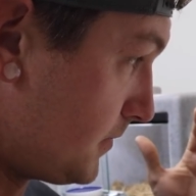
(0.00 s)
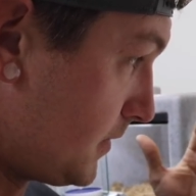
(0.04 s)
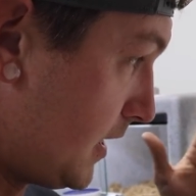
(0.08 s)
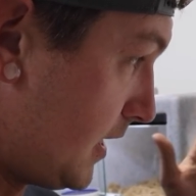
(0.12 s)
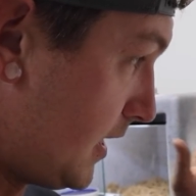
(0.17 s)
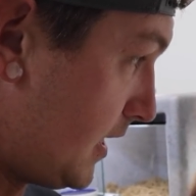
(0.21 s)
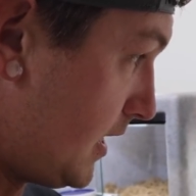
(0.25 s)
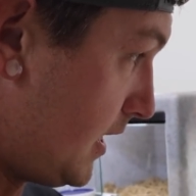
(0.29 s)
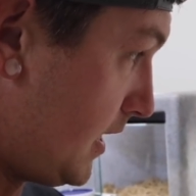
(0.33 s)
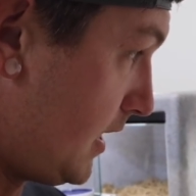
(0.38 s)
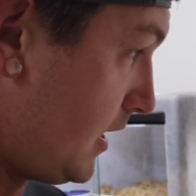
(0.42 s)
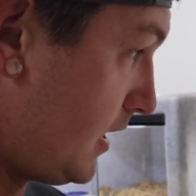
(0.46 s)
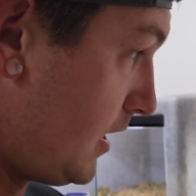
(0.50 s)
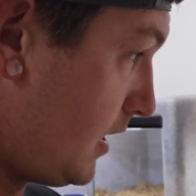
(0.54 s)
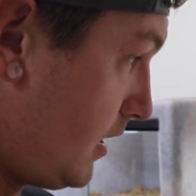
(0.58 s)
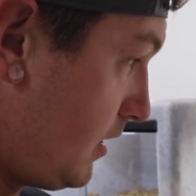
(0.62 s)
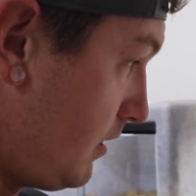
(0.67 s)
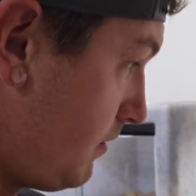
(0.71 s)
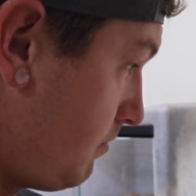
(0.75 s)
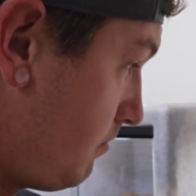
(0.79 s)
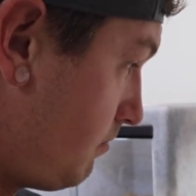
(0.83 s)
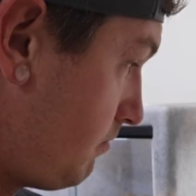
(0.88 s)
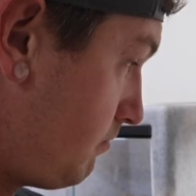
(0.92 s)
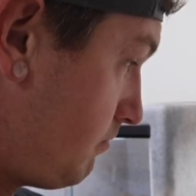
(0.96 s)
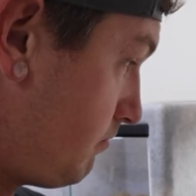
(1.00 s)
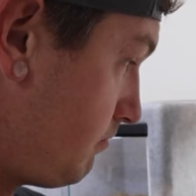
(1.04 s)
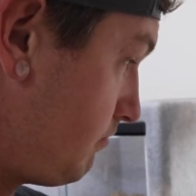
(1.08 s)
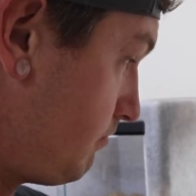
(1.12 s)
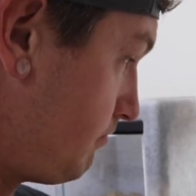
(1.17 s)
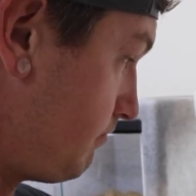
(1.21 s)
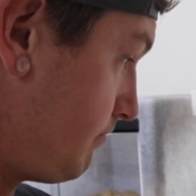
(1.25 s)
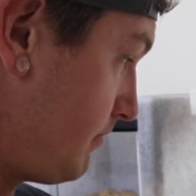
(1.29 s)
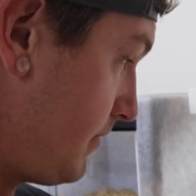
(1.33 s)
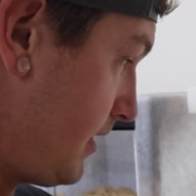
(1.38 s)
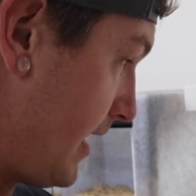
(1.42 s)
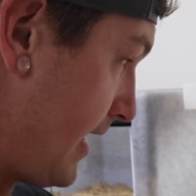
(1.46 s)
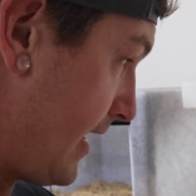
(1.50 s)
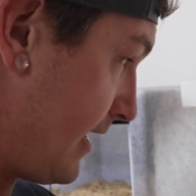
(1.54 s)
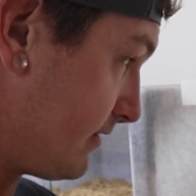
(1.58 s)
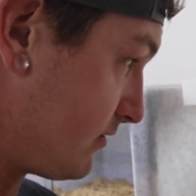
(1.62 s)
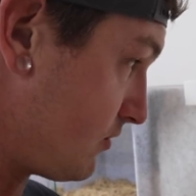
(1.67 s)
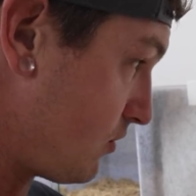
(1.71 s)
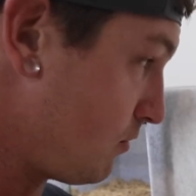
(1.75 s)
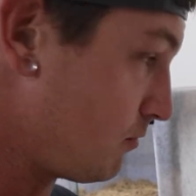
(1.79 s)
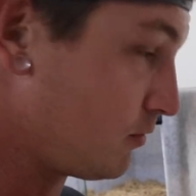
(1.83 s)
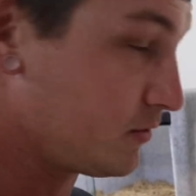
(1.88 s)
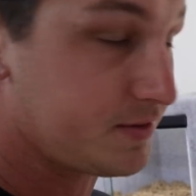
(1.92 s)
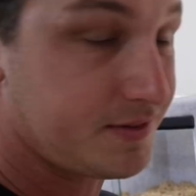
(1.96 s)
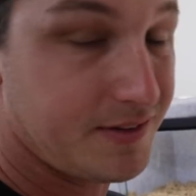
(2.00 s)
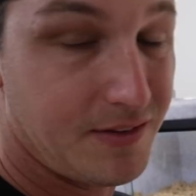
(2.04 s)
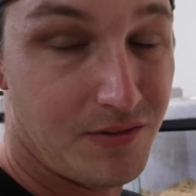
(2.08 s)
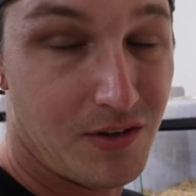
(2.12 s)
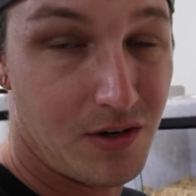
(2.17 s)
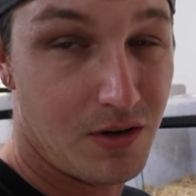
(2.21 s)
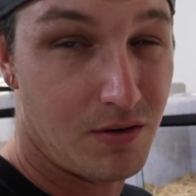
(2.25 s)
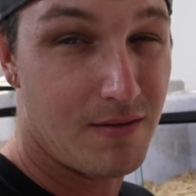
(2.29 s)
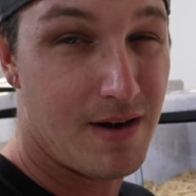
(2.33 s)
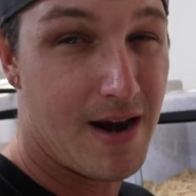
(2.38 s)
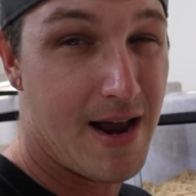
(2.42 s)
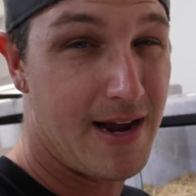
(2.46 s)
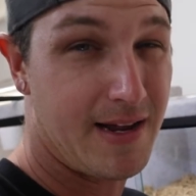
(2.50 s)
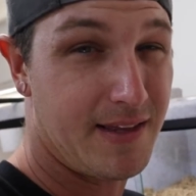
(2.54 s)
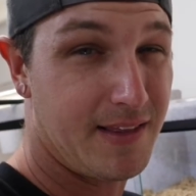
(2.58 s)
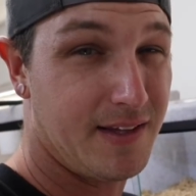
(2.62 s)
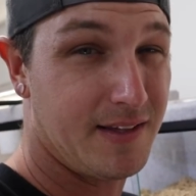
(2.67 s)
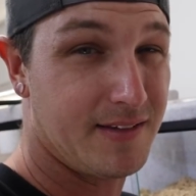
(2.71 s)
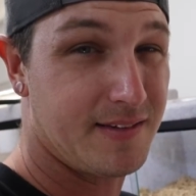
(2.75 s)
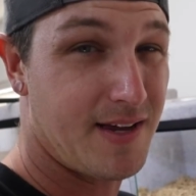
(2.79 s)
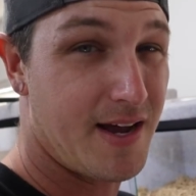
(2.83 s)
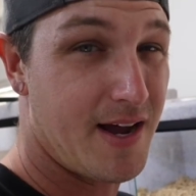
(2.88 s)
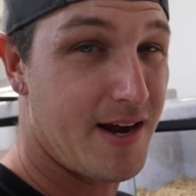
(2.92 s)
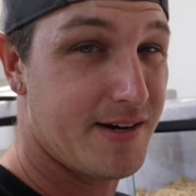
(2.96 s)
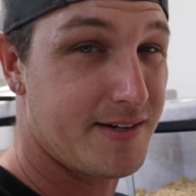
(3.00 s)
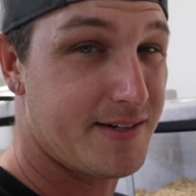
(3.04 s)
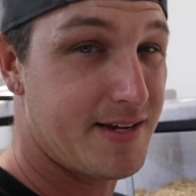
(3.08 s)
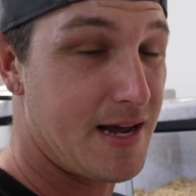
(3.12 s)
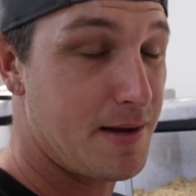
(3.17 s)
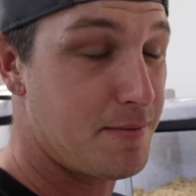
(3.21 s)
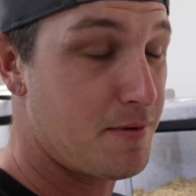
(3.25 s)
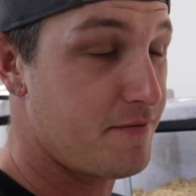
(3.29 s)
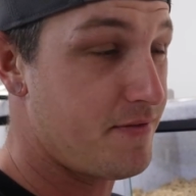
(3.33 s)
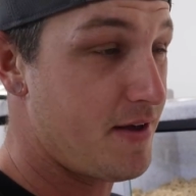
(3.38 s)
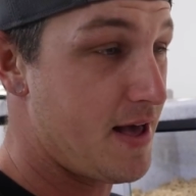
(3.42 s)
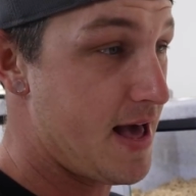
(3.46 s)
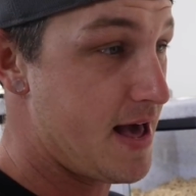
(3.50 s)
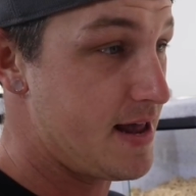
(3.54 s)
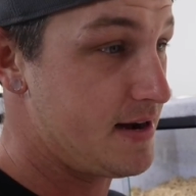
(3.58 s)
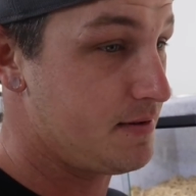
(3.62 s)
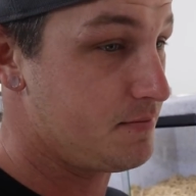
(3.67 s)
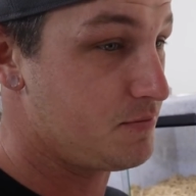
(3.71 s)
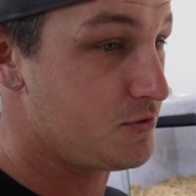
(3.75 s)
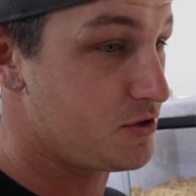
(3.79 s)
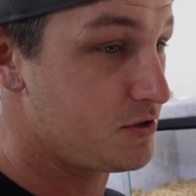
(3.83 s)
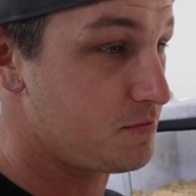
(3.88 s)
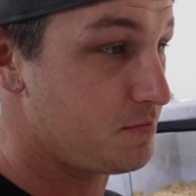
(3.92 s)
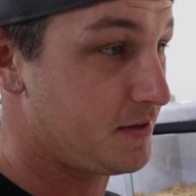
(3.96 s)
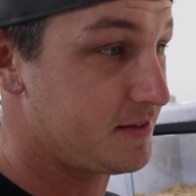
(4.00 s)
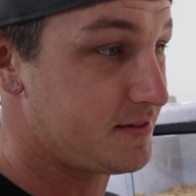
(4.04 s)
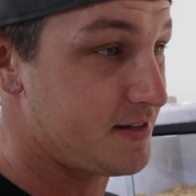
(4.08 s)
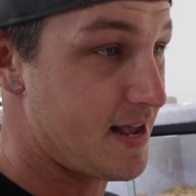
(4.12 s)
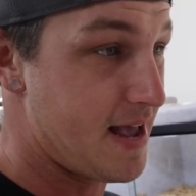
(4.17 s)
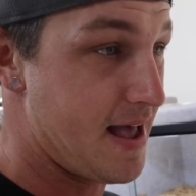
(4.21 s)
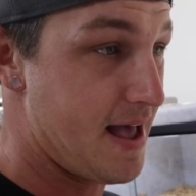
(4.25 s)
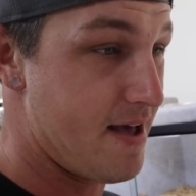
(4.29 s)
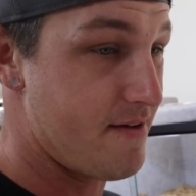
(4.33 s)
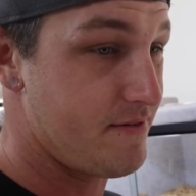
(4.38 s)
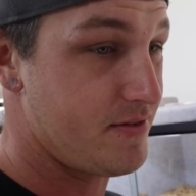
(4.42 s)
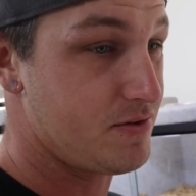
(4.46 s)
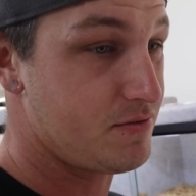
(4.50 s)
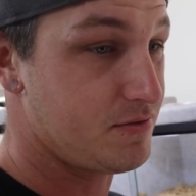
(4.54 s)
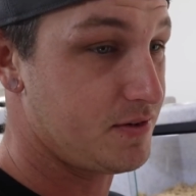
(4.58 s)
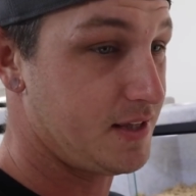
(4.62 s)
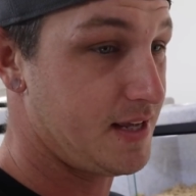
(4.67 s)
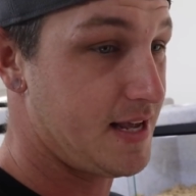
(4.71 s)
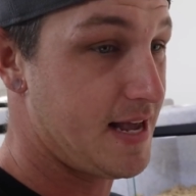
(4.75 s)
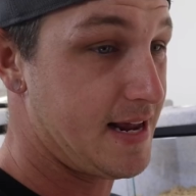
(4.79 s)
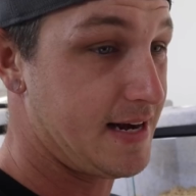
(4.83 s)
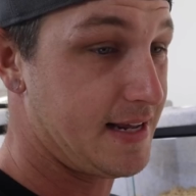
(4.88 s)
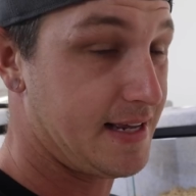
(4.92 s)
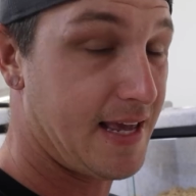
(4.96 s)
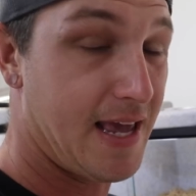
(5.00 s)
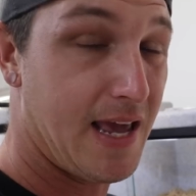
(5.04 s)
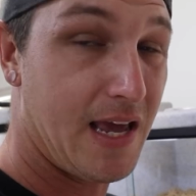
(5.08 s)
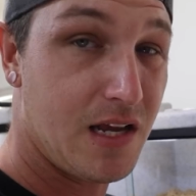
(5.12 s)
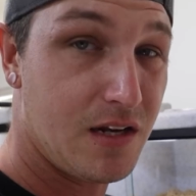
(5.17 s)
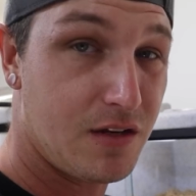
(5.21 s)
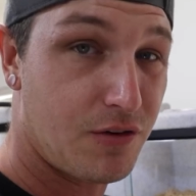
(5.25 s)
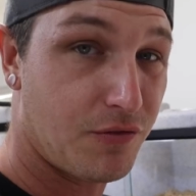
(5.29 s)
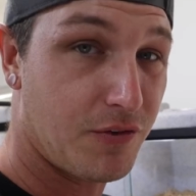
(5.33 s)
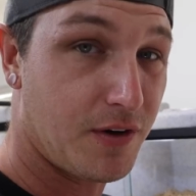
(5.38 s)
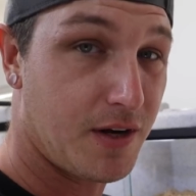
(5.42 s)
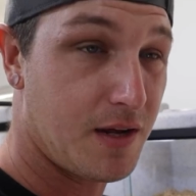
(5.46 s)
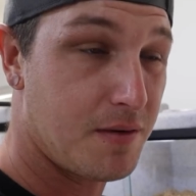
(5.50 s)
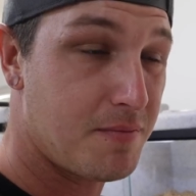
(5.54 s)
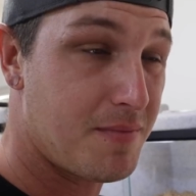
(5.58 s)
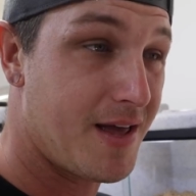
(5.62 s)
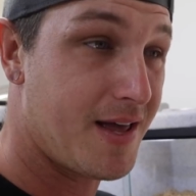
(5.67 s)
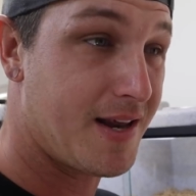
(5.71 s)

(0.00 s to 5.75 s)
He has almost lived in a rack the entire time I've had him, just because I haven't really had a cage for him.